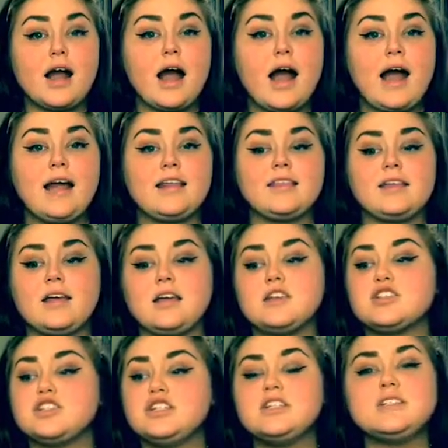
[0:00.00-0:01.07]
I think
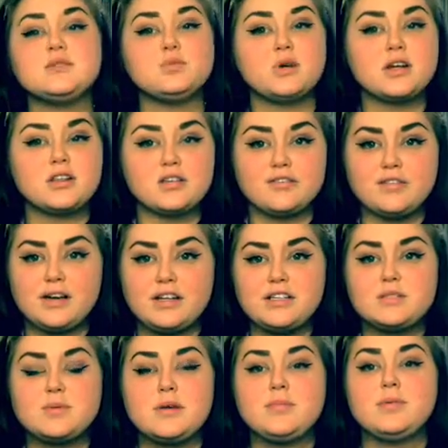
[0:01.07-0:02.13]
she's one of the
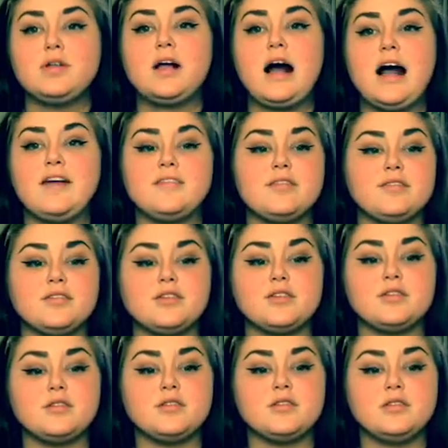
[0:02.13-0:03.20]
funniest people I've
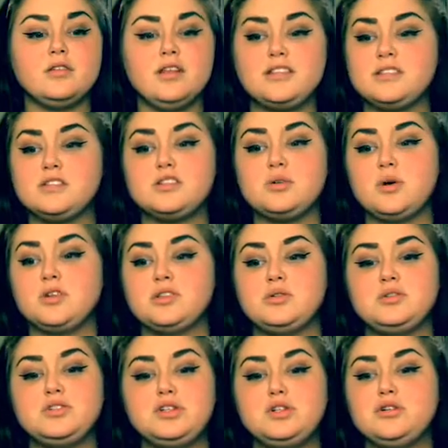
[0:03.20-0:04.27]
ever listened to on
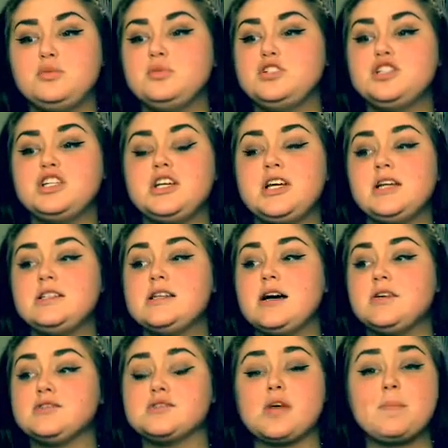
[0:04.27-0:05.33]
YouTube. She
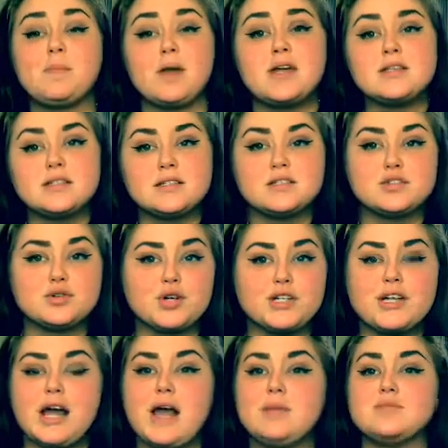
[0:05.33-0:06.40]
tells amazing story
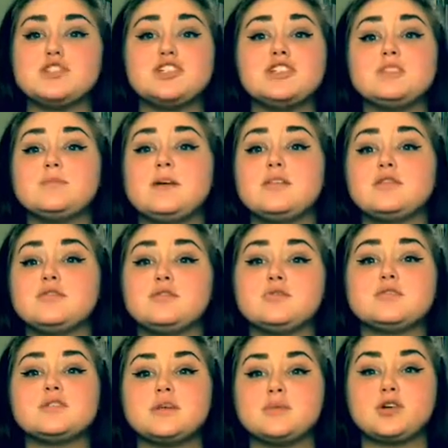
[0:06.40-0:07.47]
times. She's been through
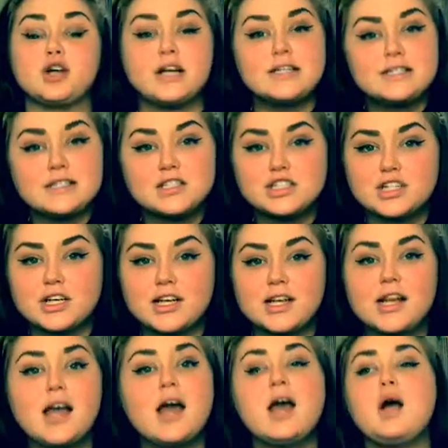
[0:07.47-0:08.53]
some crazy shit
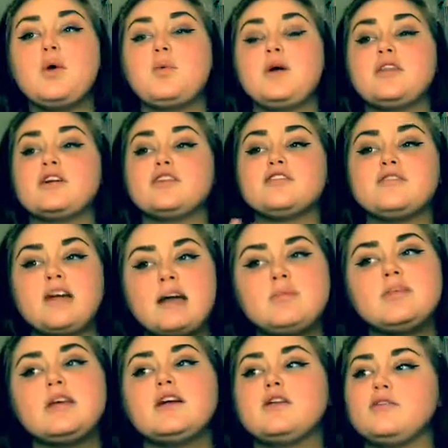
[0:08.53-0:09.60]
with her
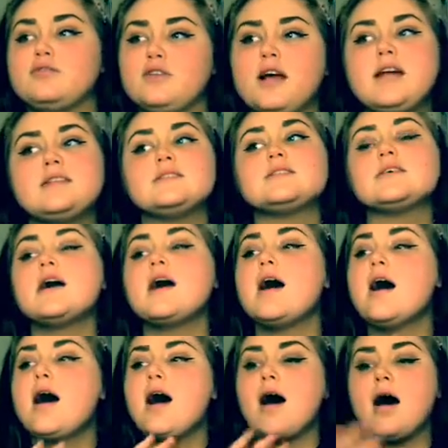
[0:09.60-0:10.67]
family, her friends,
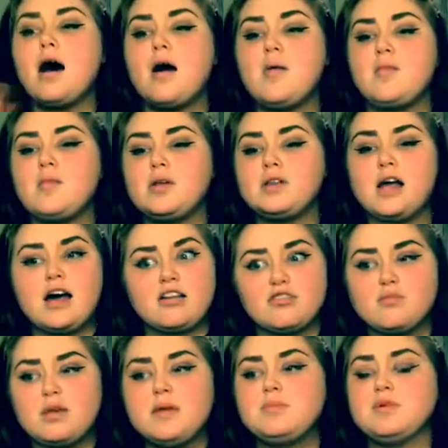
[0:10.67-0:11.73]
a lot of
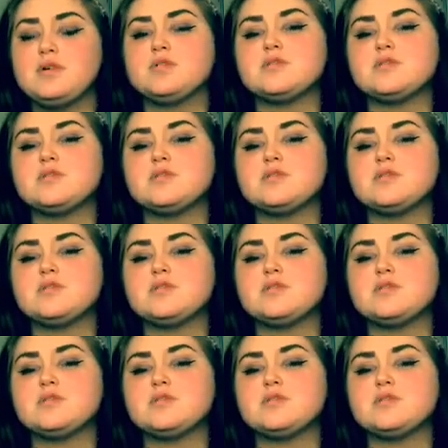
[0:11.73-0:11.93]
people.